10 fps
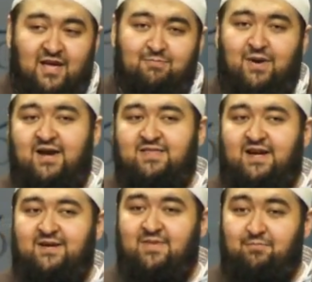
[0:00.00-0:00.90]

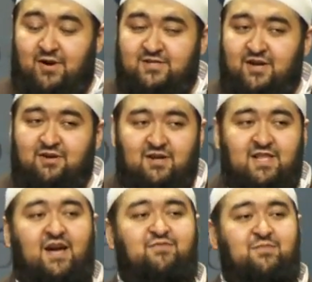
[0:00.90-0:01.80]
ibadah,
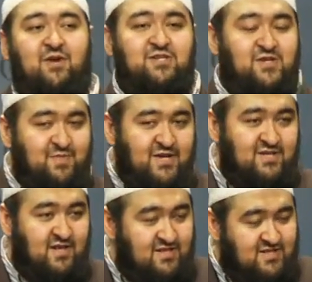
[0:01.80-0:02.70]
particularly after marriage, because
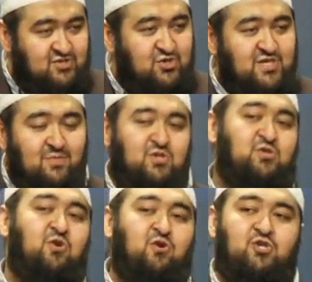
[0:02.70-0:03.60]
mashallah, the sisters seem to
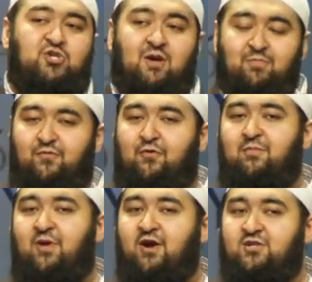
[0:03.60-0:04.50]
do a good job before
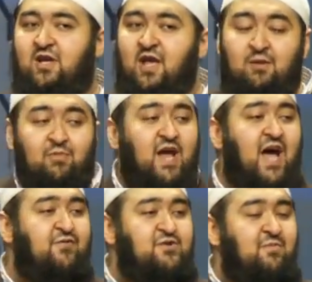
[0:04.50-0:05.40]
marriage, but
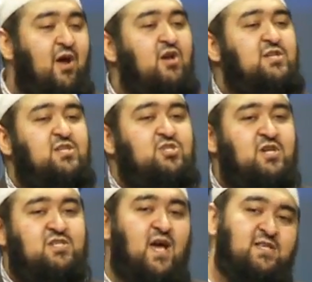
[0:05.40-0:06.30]
after marriage is
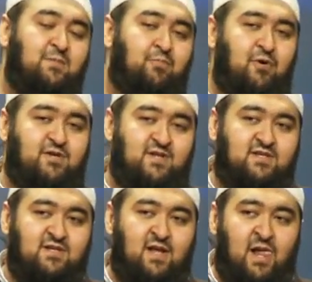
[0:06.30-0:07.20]
just as
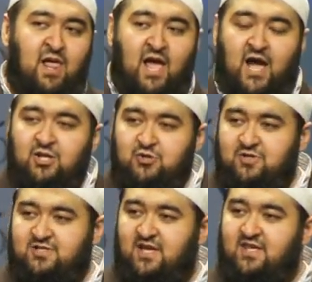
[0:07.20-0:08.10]
important. And
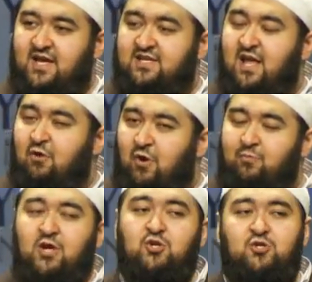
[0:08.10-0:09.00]
you'll see that when
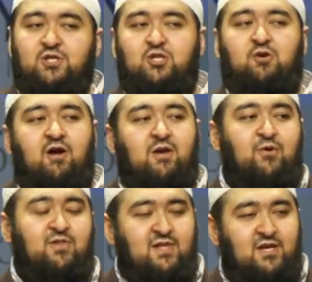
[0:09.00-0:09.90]
we usually talk
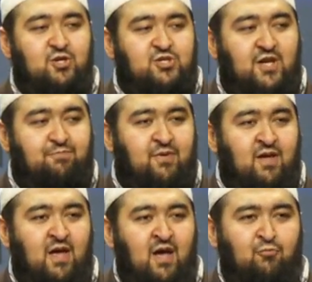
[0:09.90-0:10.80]
about leadership,
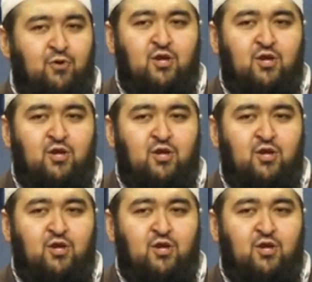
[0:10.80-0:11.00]
we